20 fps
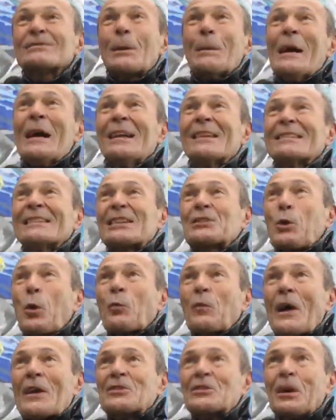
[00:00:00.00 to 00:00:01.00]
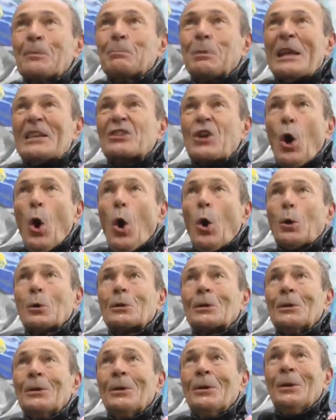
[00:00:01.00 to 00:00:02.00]
Come on, let's go find someplace
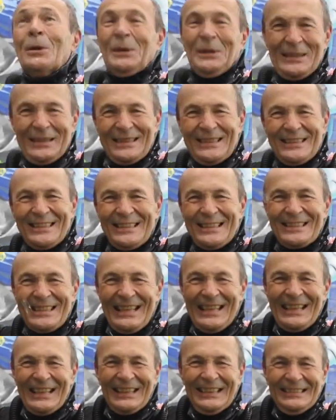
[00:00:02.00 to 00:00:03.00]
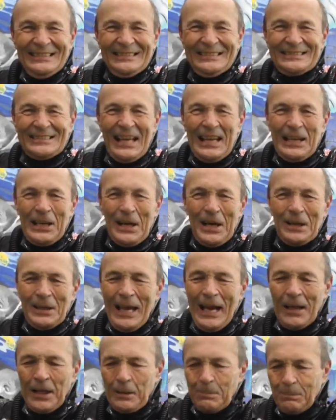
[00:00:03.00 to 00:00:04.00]
cold. See ya. Take care.
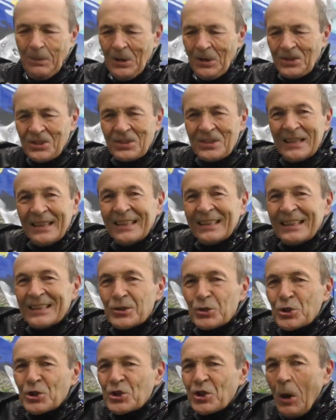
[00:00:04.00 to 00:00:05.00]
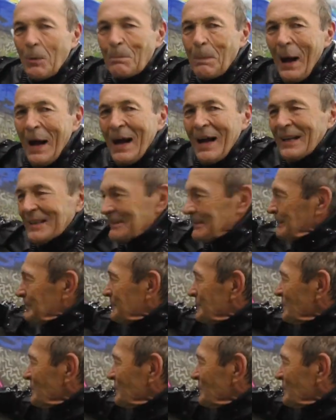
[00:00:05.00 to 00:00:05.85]
Alec Peirce, Scuba.